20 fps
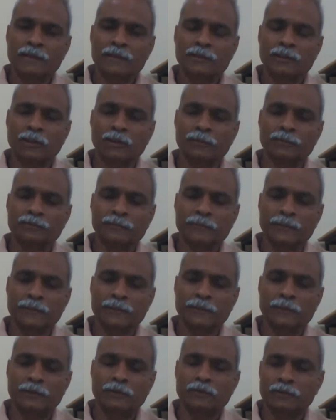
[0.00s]
So,
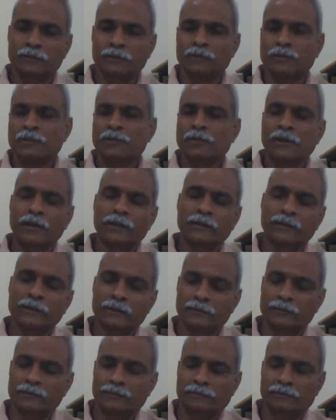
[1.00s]
and
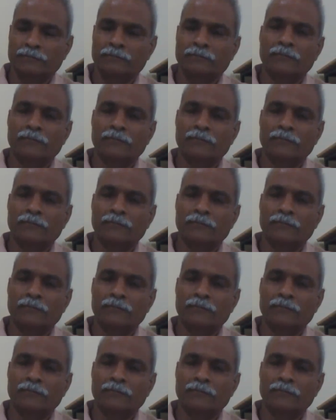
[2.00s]
then